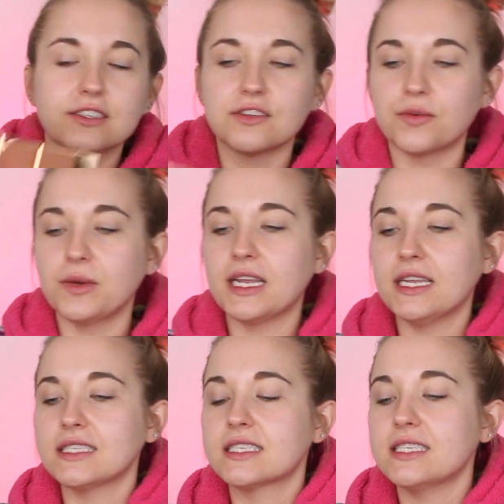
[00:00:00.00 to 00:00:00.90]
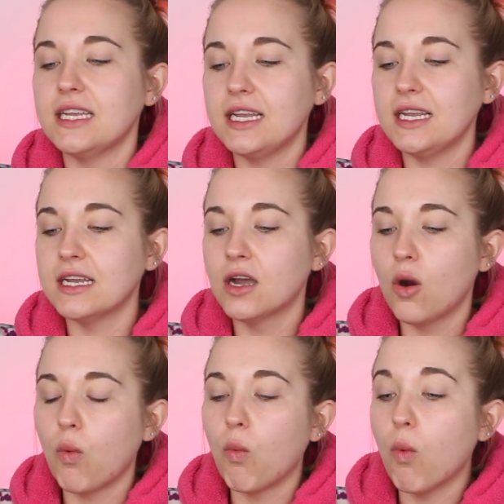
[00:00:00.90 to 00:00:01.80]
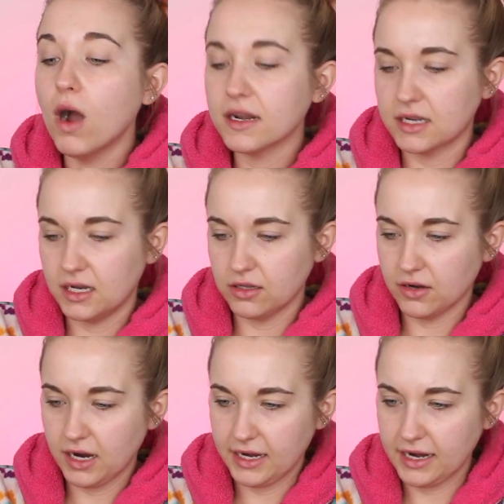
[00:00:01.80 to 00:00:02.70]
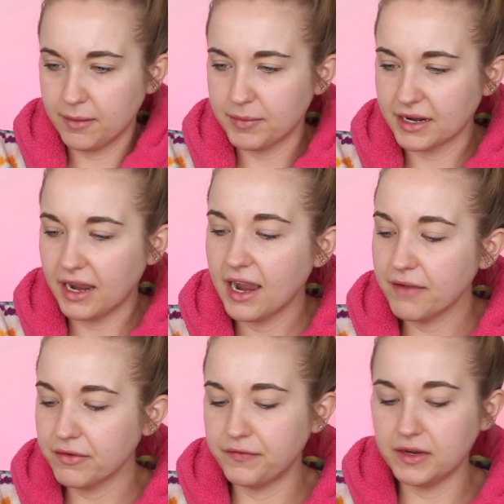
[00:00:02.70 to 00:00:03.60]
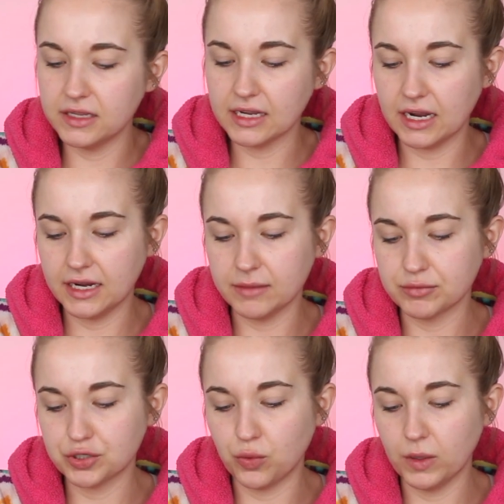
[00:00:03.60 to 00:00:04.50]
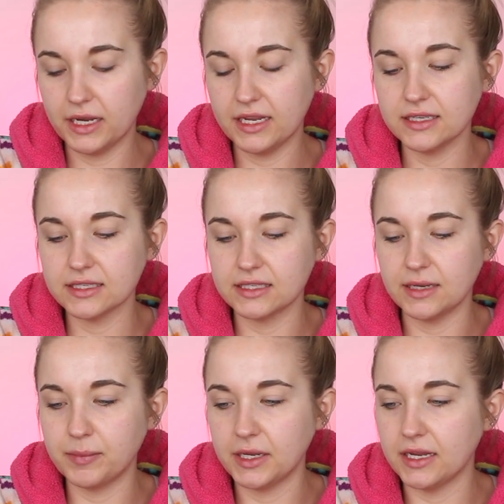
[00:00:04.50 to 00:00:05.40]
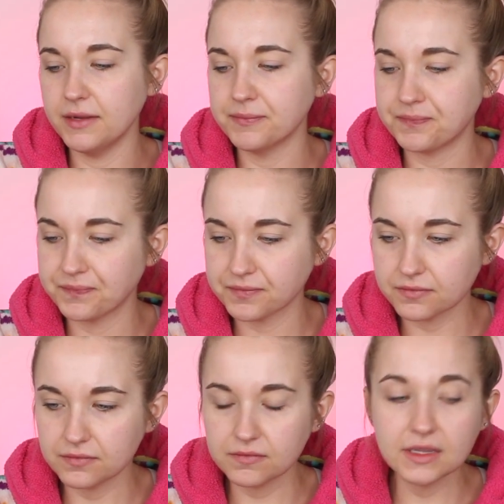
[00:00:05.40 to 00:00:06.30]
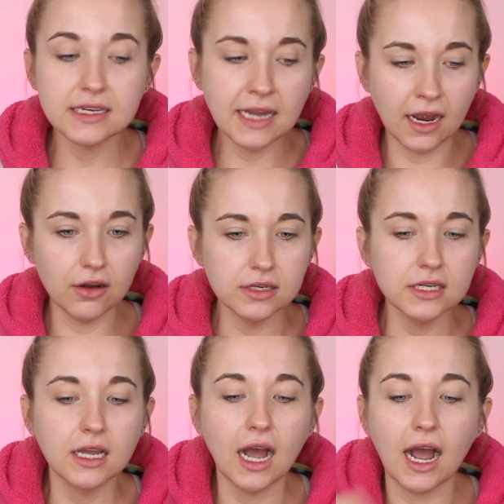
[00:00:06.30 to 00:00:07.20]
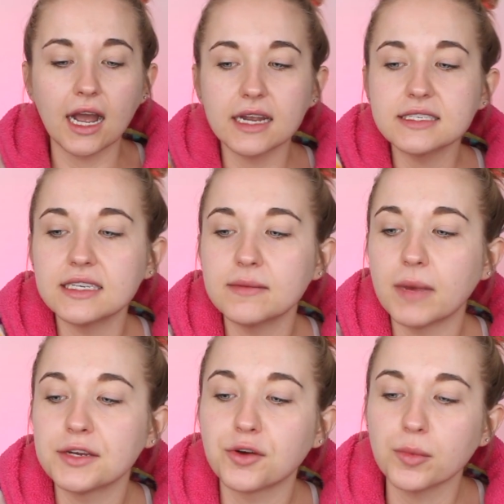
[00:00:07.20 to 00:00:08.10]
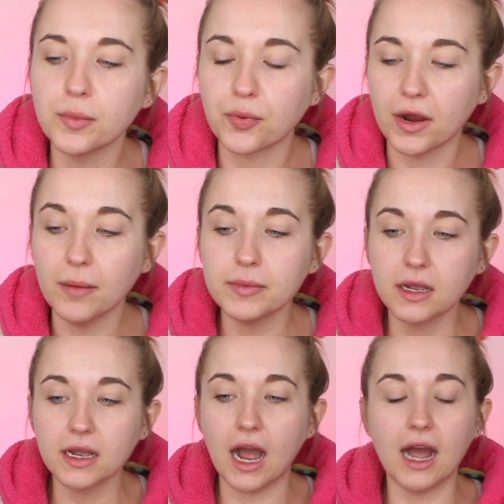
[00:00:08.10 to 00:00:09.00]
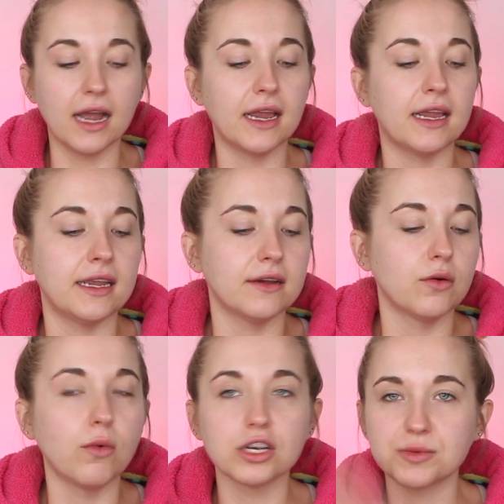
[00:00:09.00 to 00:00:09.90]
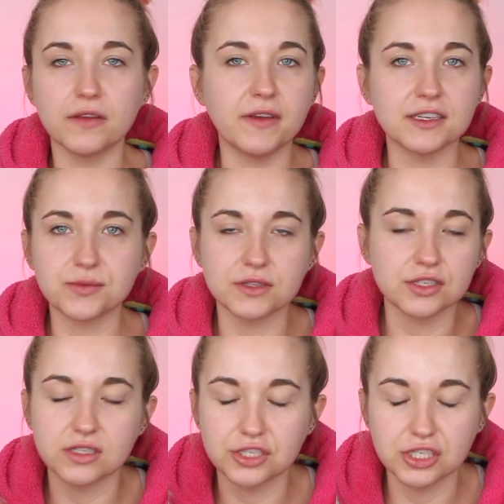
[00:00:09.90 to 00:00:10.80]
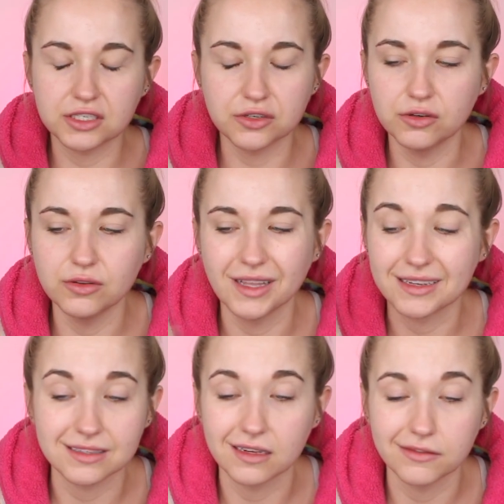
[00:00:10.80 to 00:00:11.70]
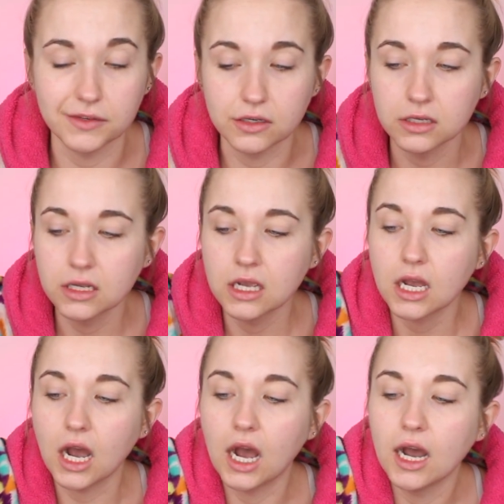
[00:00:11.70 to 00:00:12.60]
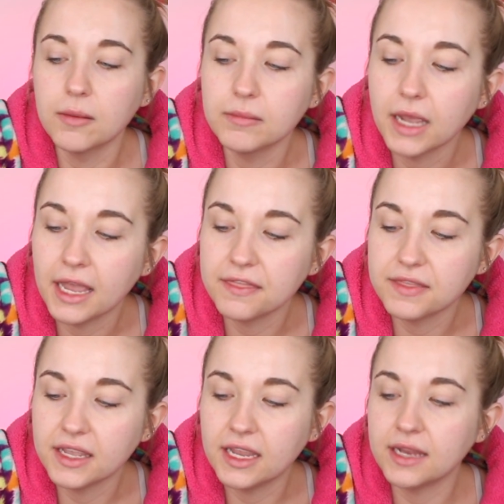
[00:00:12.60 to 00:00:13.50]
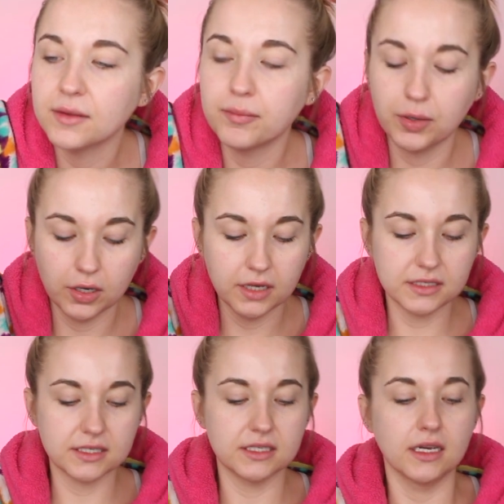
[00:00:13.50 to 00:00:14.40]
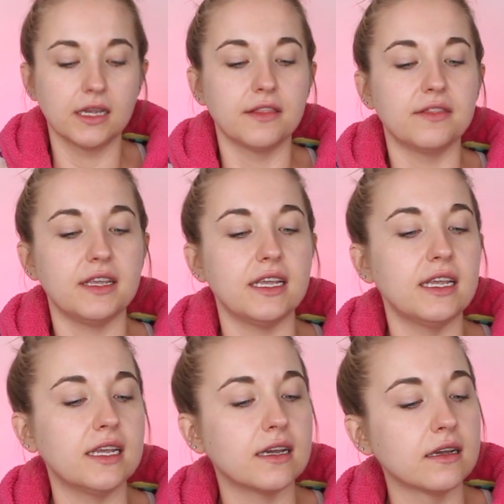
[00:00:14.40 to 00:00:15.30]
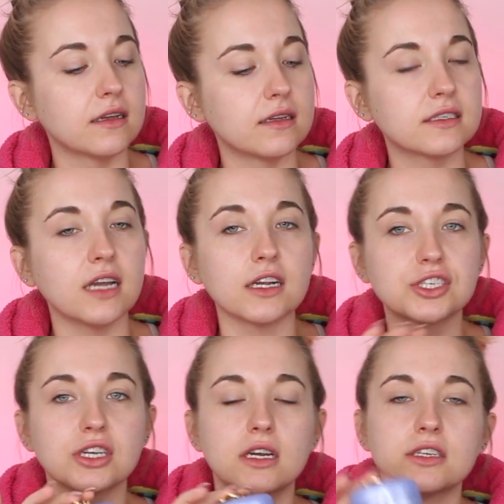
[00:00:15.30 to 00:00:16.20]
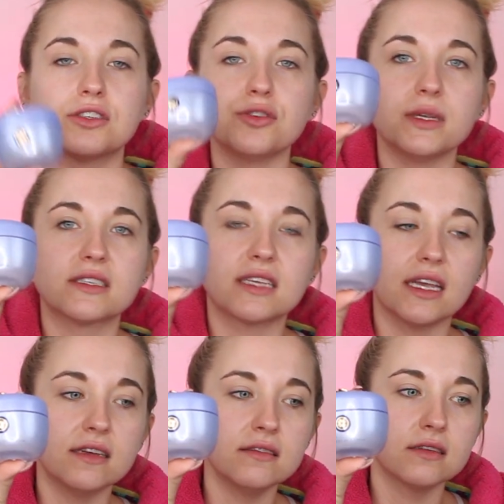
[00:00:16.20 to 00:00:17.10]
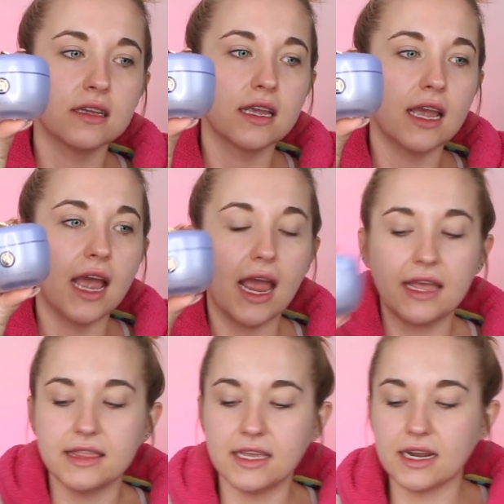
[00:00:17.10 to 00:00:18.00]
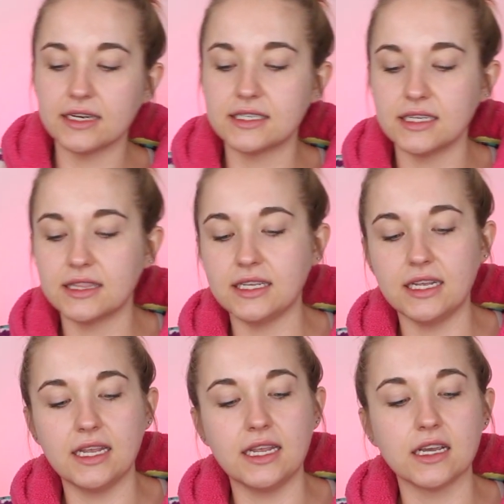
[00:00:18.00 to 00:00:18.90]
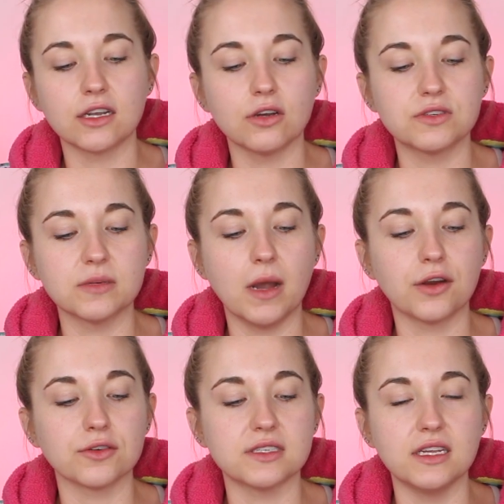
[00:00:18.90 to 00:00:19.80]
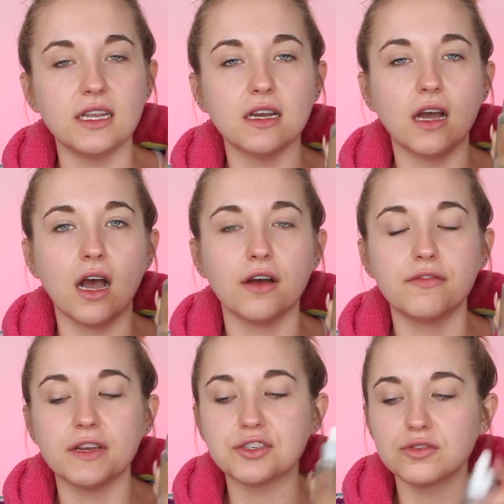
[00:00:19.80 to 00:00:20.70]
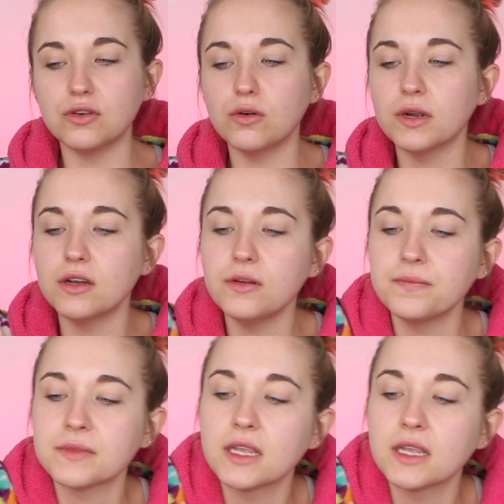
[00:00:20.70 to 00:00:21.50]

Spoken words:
So that we can see what color I am, but I have a feeling I am 20 CP. Now, I did my normal prep. I washed my face with just a gentle like Cetaphil, and then put the Tatcha Dewy Skin, and then I did the Ghost Democracy facial oil,